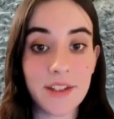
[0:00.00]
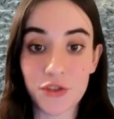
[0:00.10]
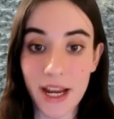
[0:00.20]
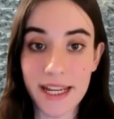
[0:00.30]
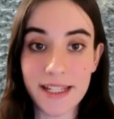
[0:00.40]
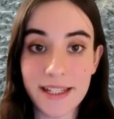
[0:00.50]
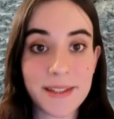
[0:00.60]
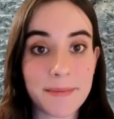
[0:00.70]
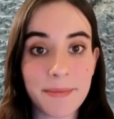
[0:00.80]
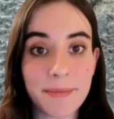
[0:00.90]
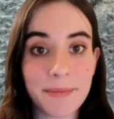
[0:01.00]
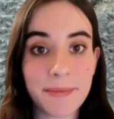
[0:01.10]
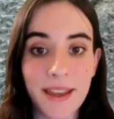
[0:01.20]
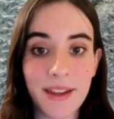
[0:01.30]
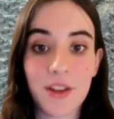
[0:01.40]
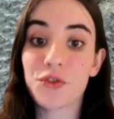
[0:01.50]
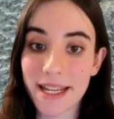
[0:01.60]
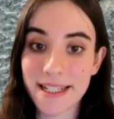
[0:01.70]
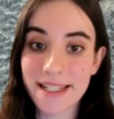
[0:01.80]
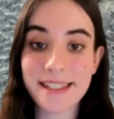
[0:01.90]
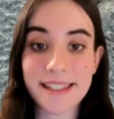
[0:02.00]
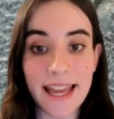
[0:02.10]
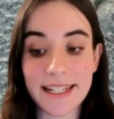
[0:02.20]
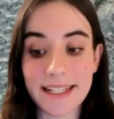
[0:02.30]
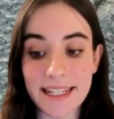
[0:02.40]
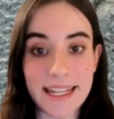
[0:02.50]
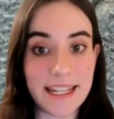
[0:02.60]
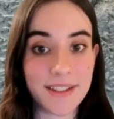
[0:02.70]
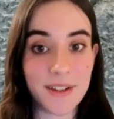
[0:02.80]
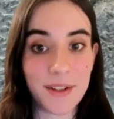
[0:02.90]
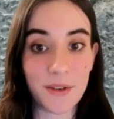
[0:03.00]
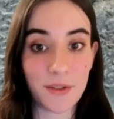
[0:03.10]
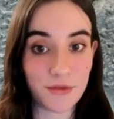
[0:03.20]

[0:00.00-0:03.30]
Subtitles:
drains. Drains then lead to